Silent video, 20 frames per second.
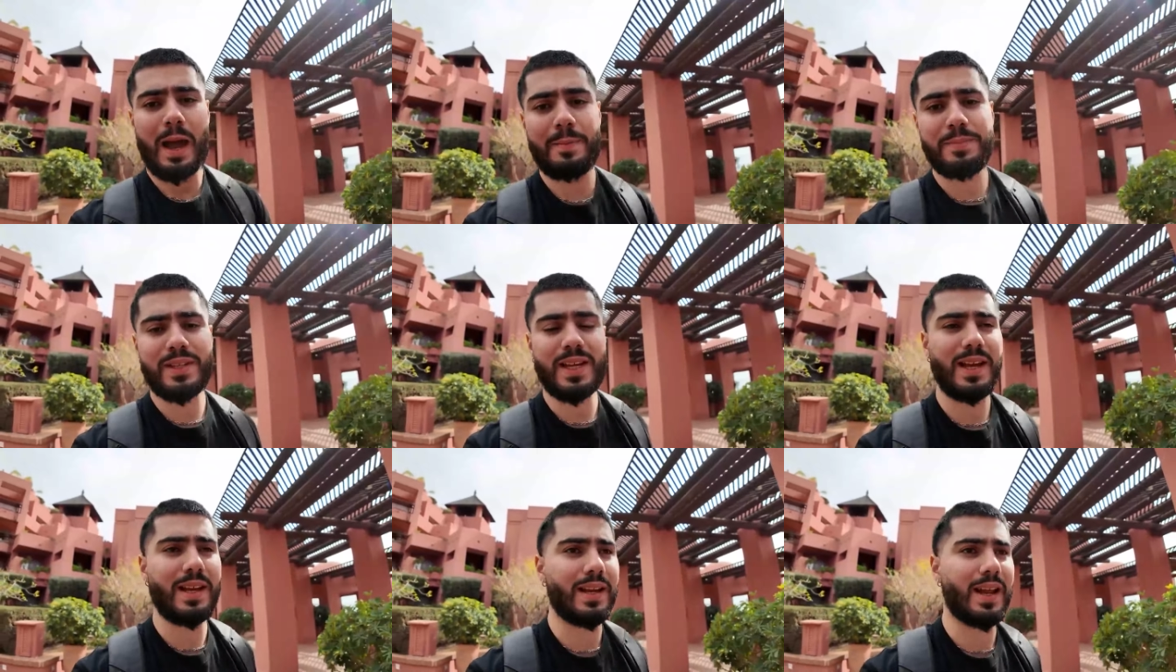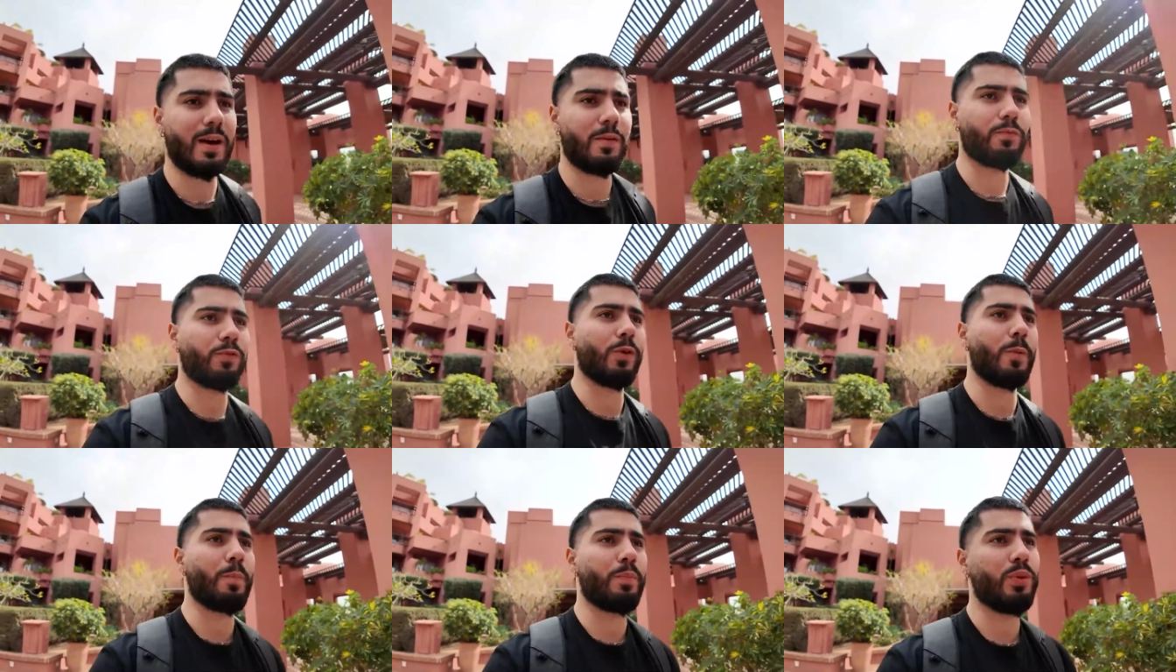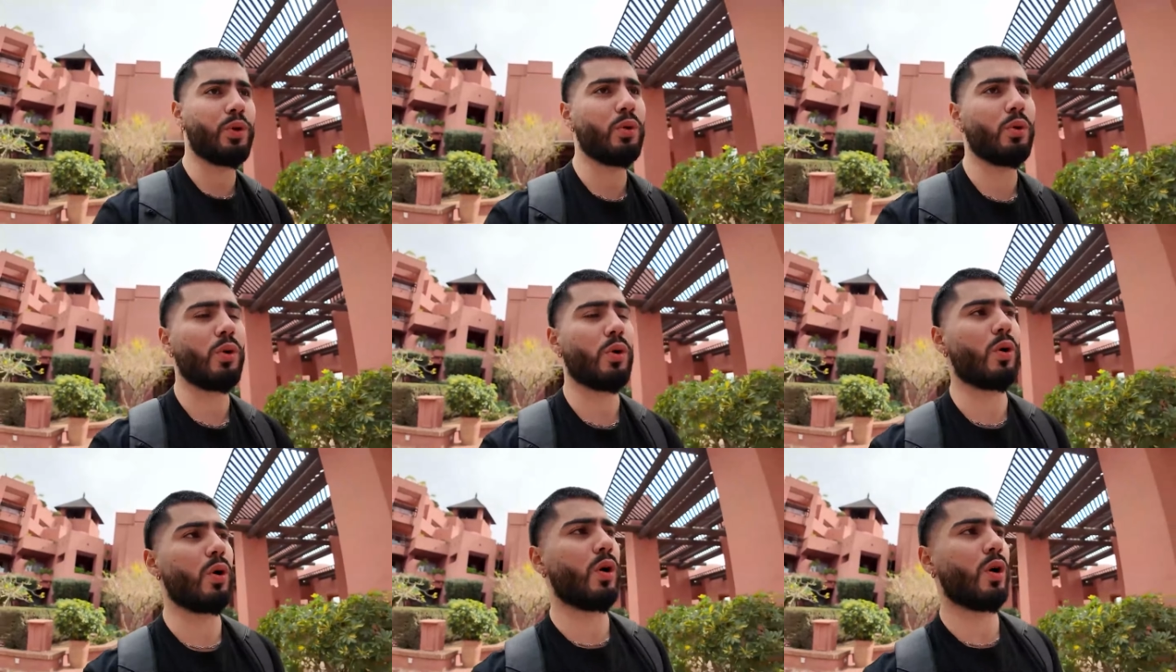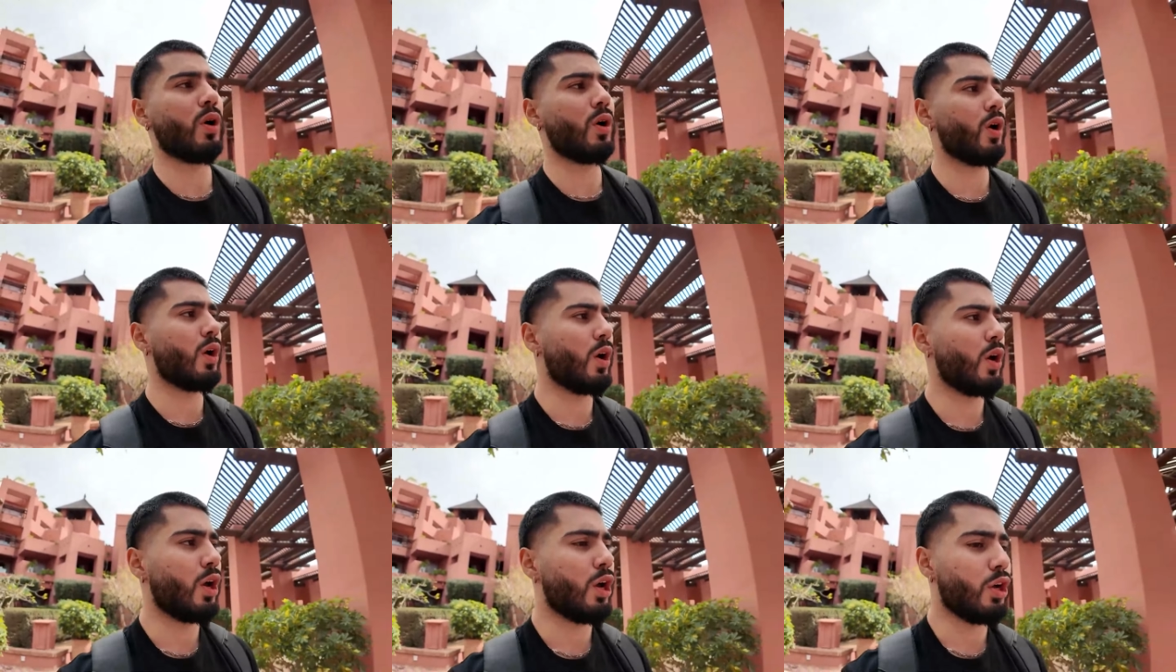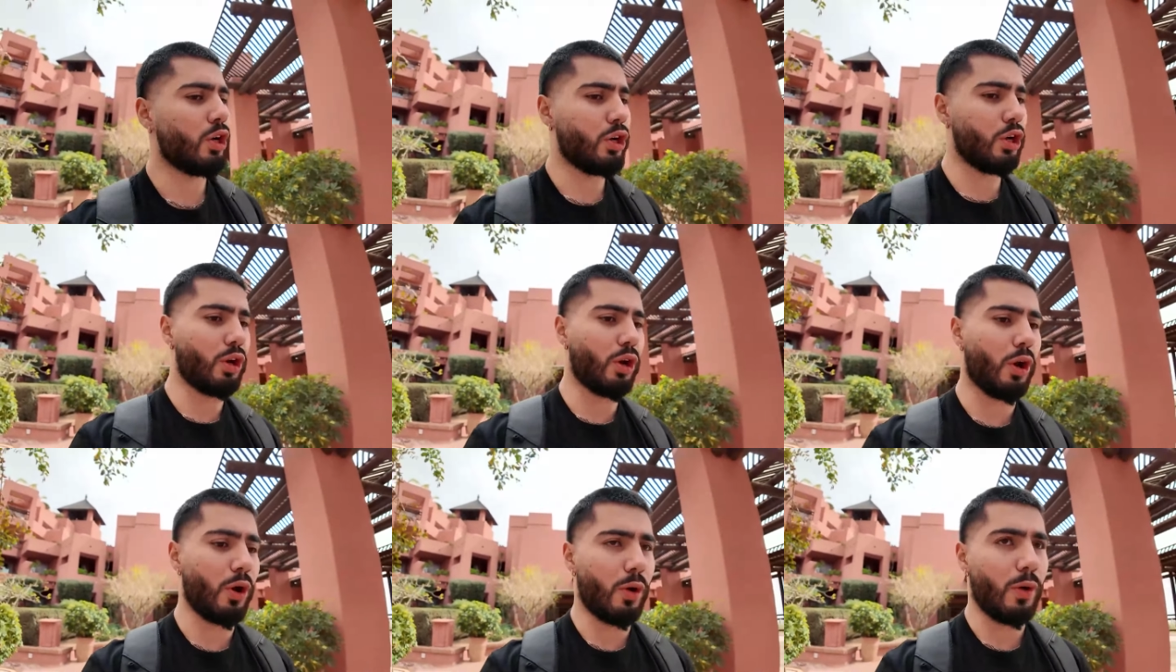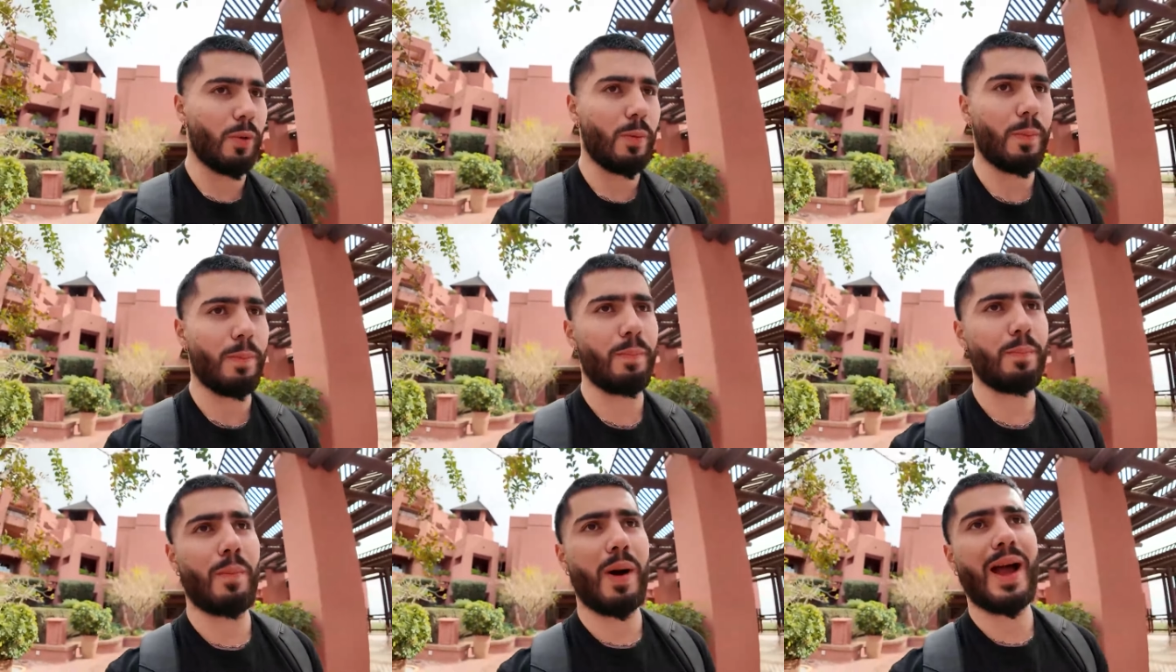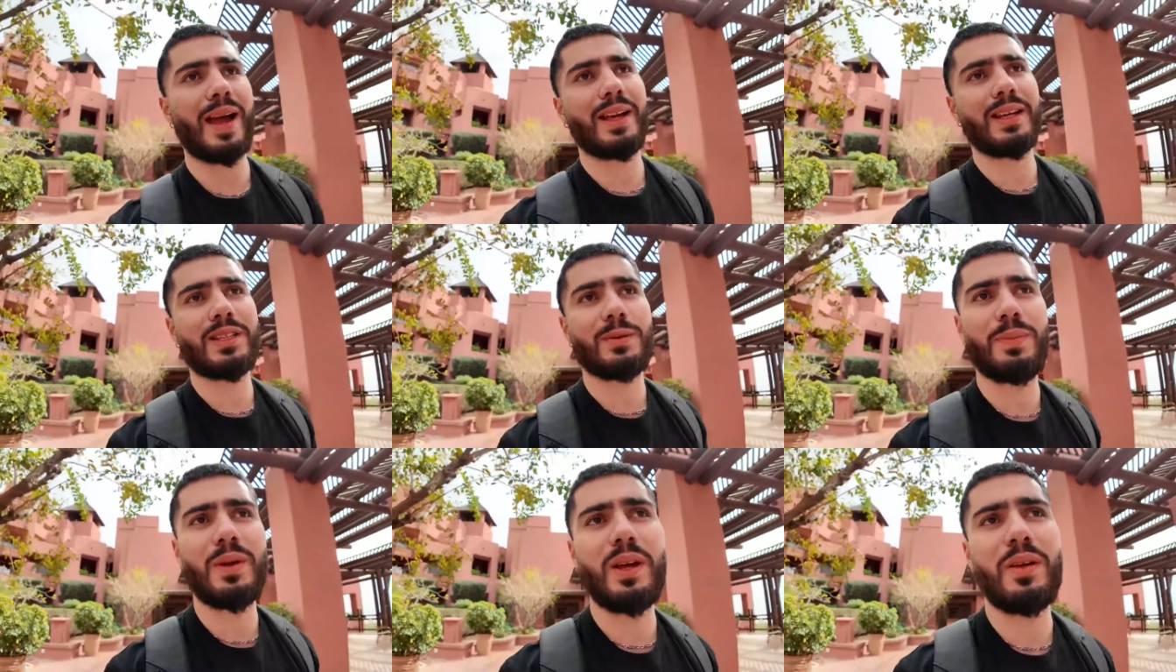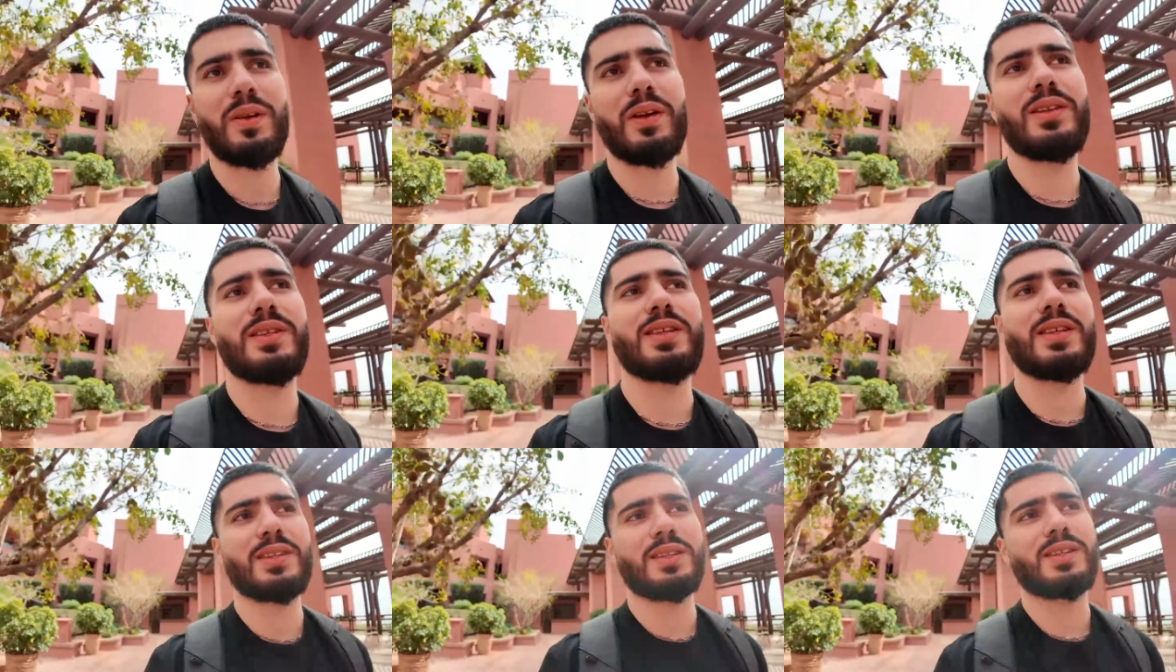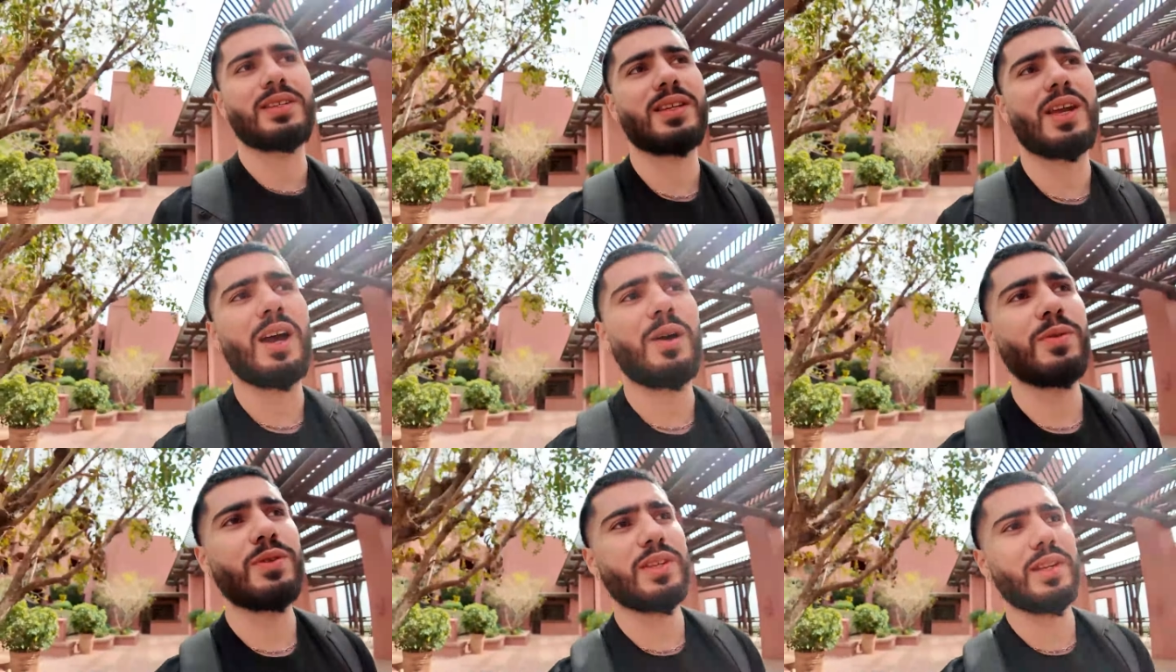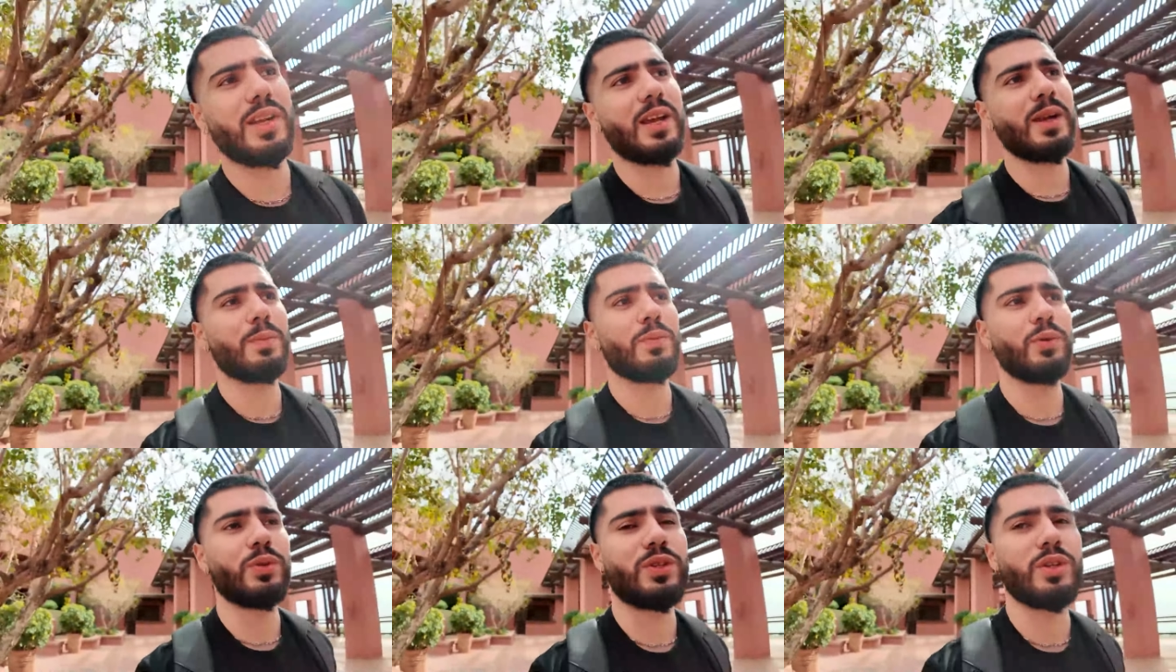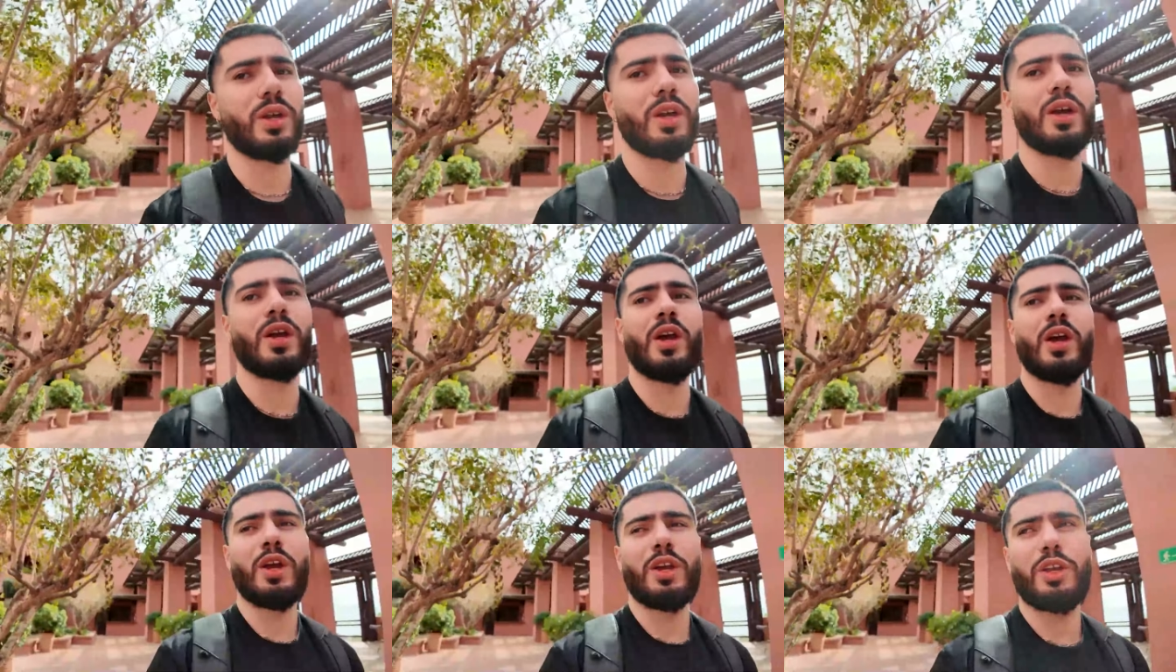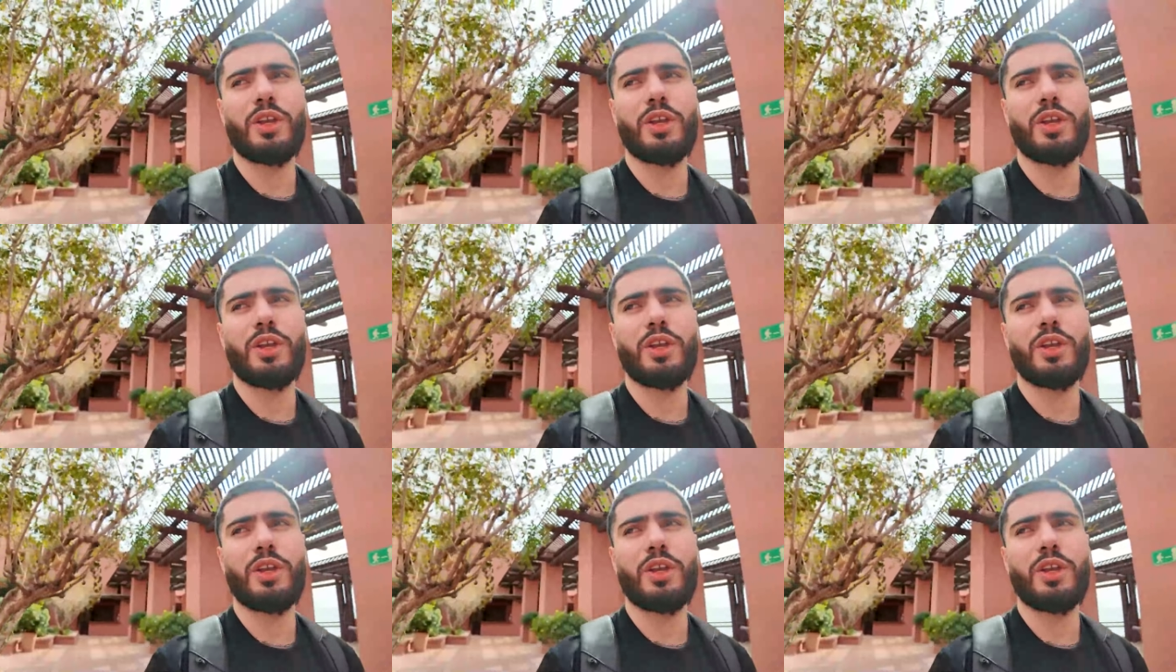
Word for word: i'm saying that from pure you know my experiences because I wasn't able to